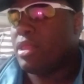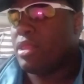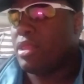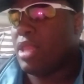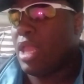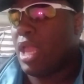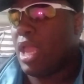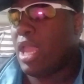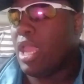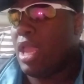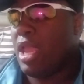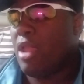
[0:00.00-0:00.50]

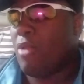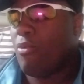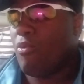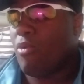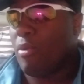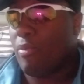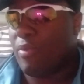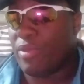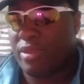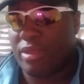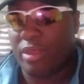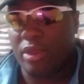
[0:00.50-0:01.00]
They
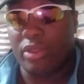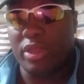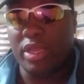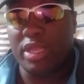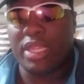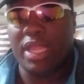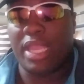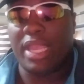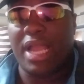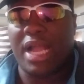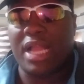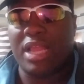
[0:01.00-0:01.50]
were
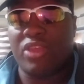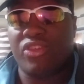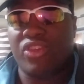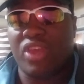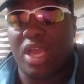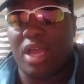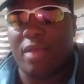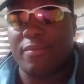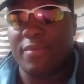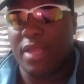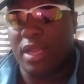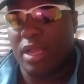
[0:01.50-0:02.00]
resilient. They got the
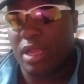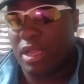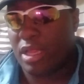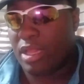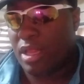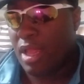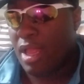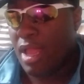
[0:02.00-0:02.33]
job done.